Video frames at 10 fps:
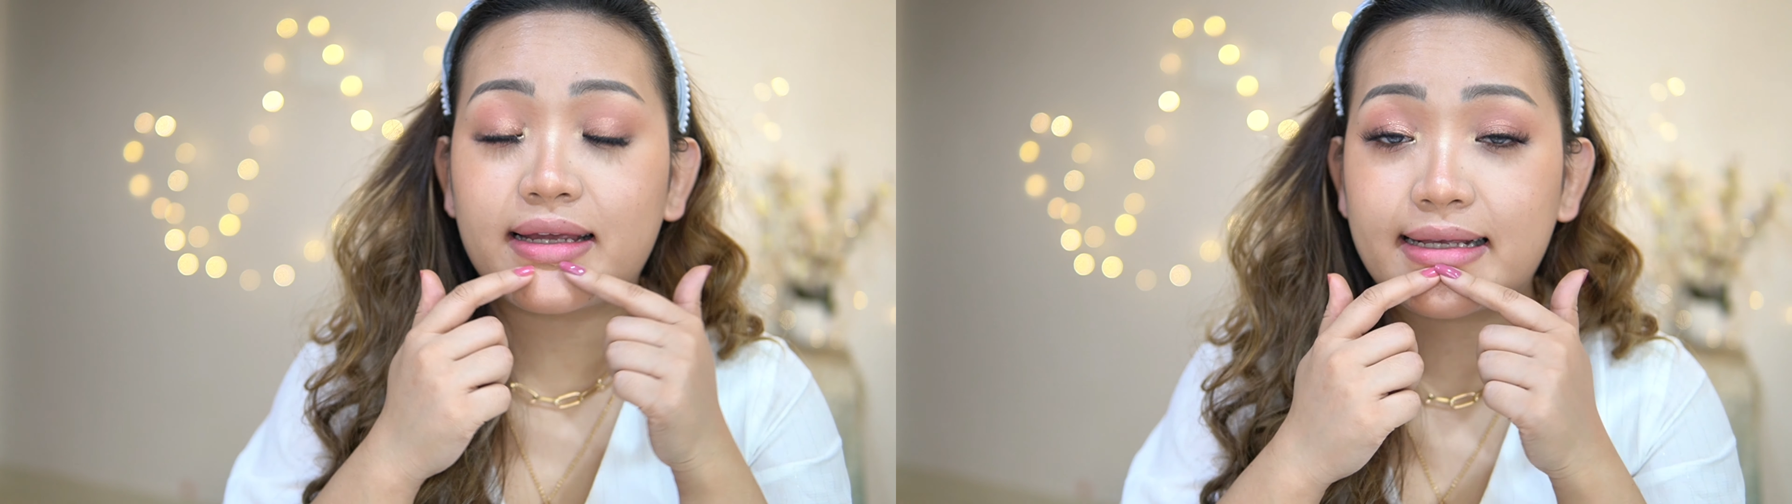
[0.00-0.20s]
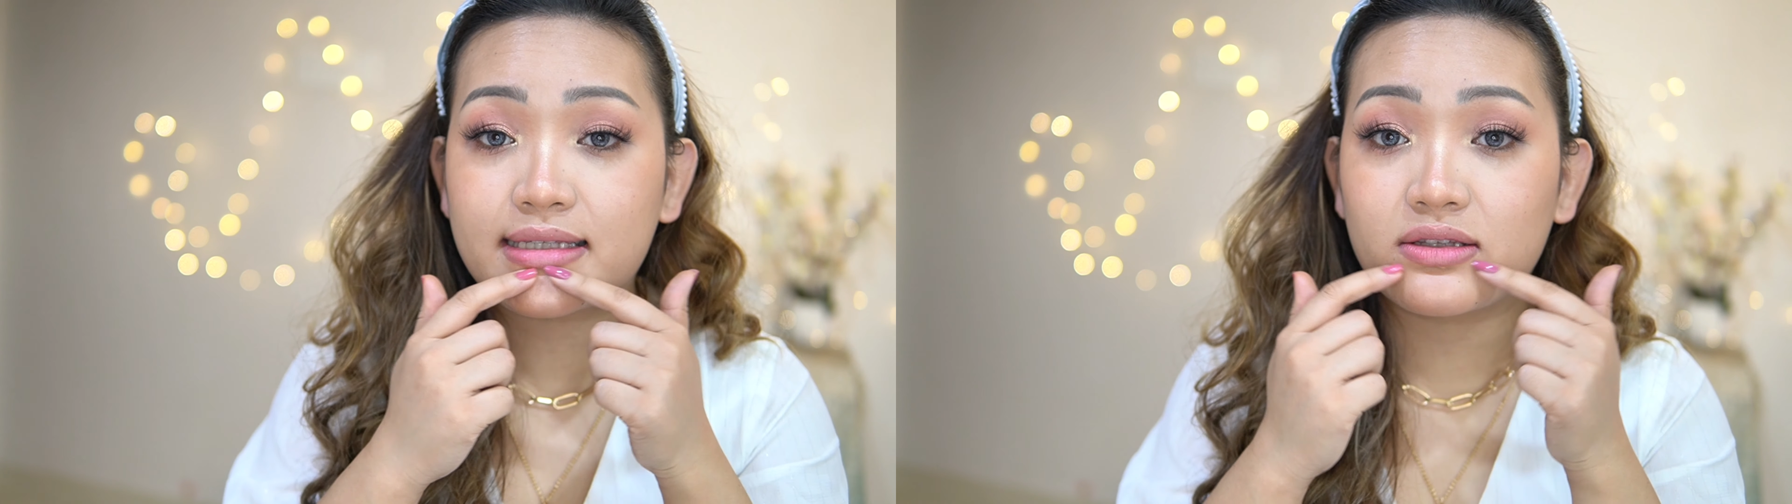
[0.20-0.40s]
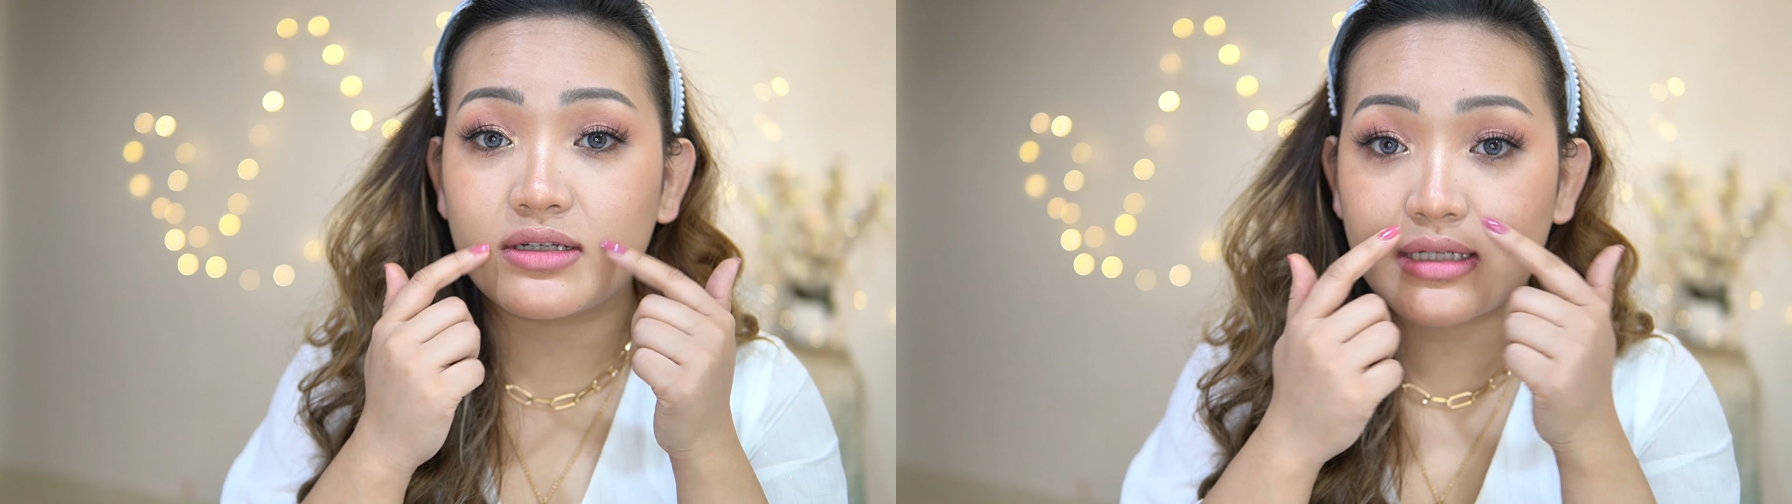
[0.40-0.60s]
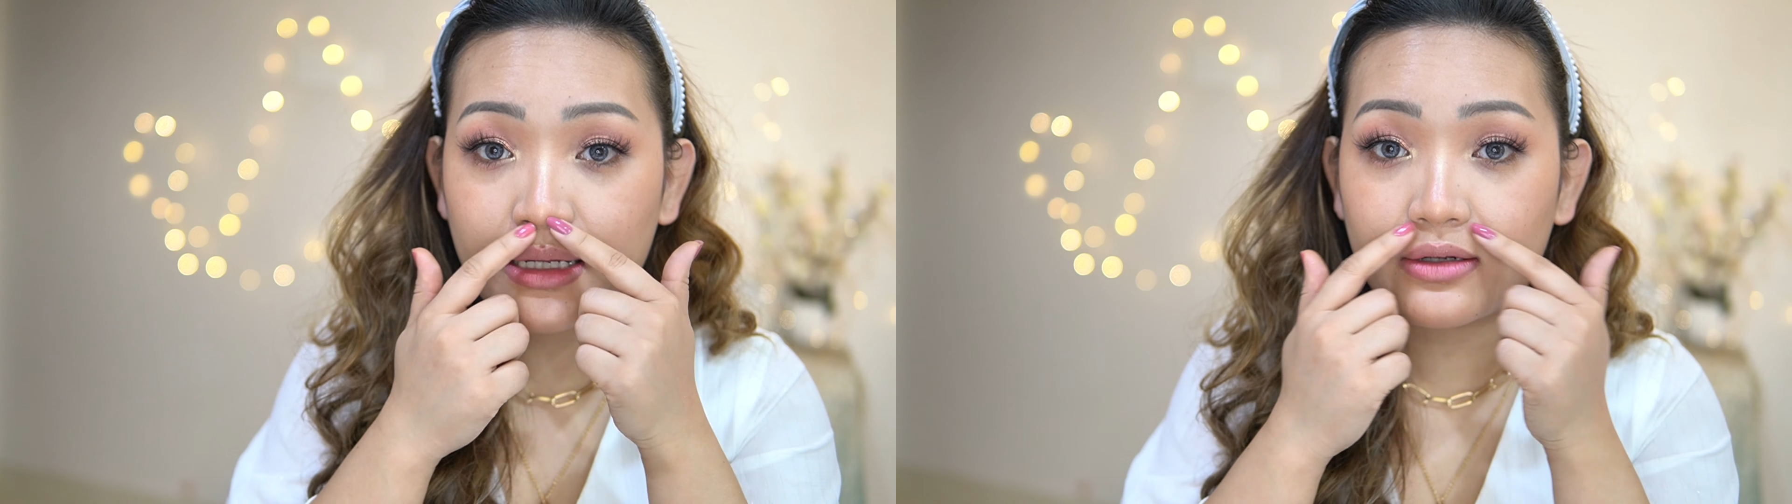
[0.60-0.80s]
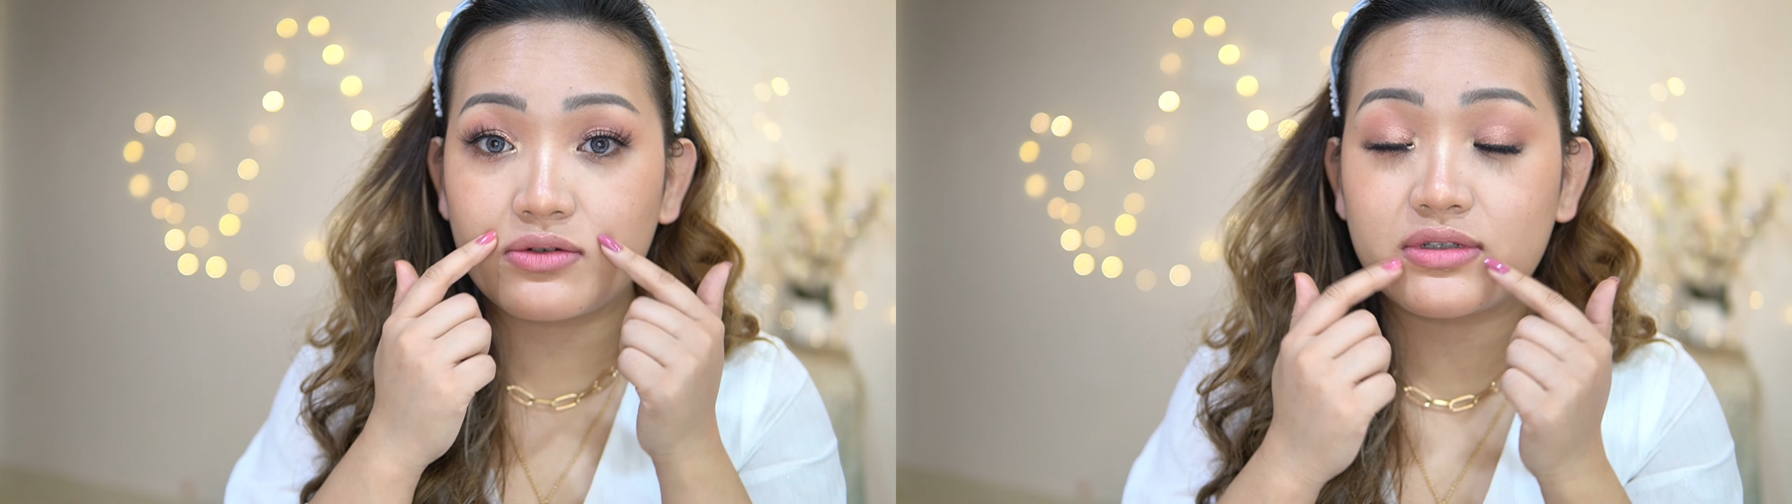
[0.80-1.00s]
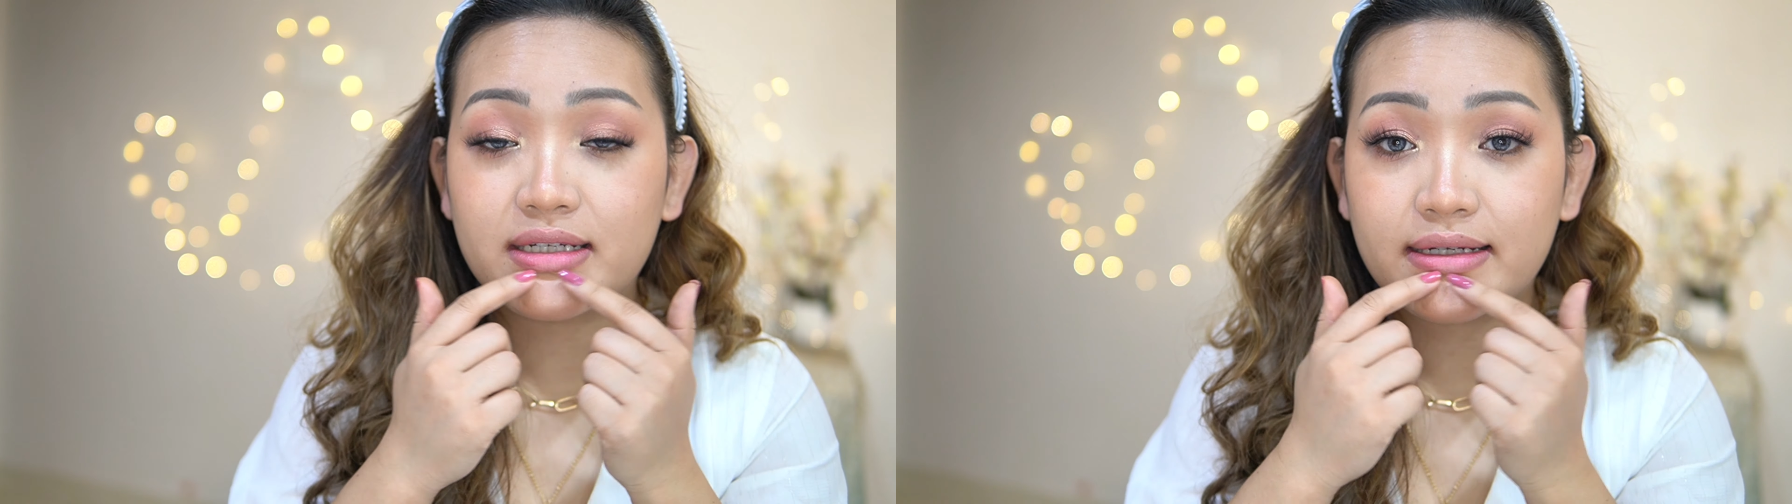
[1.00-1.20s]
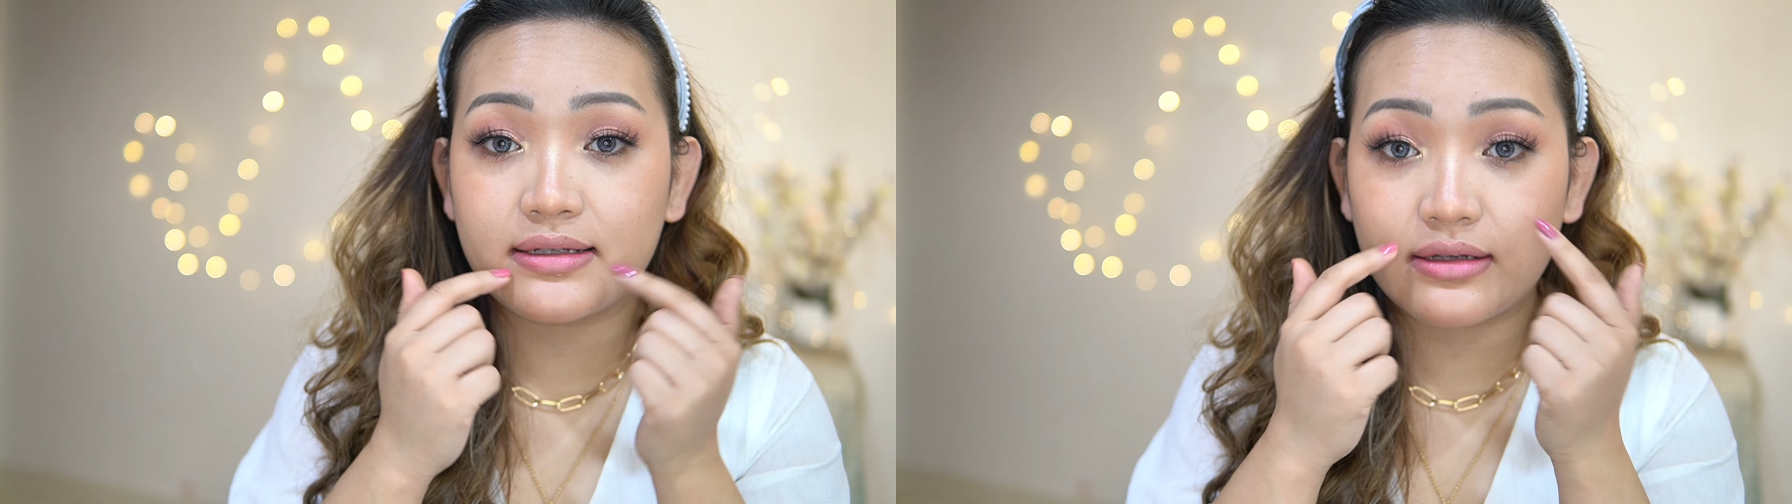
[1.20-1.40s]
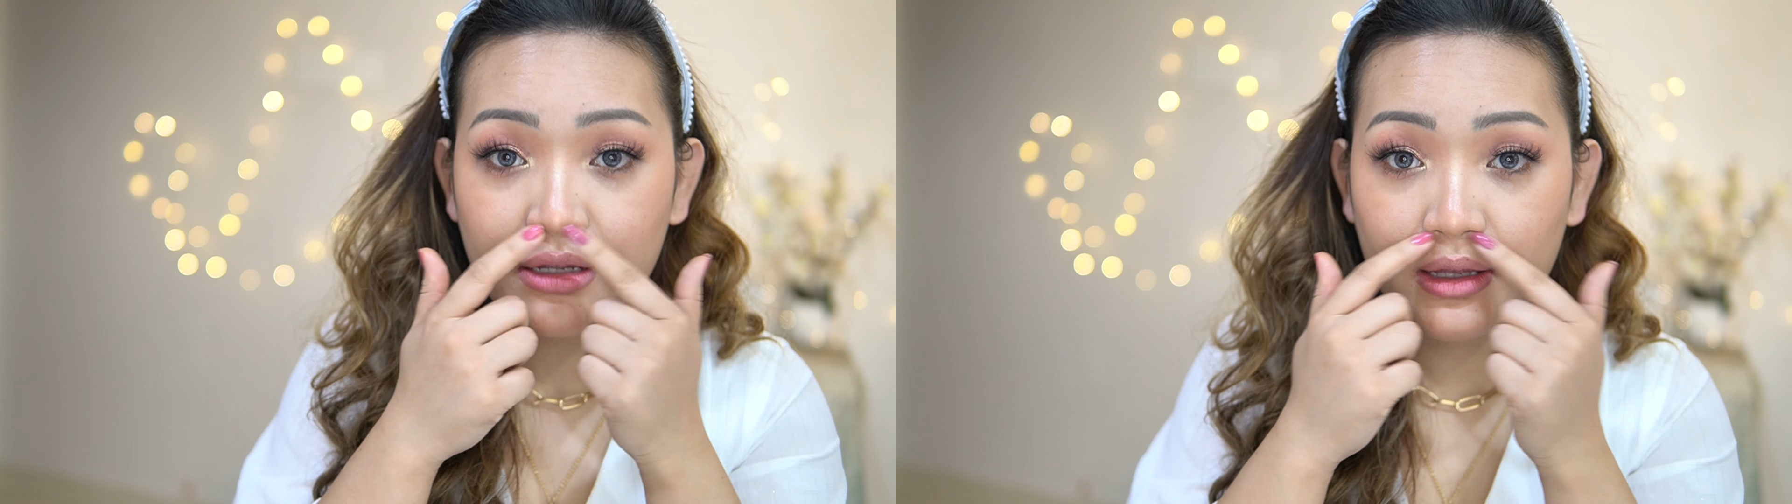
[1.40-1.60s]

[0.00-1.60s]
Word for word: is not included in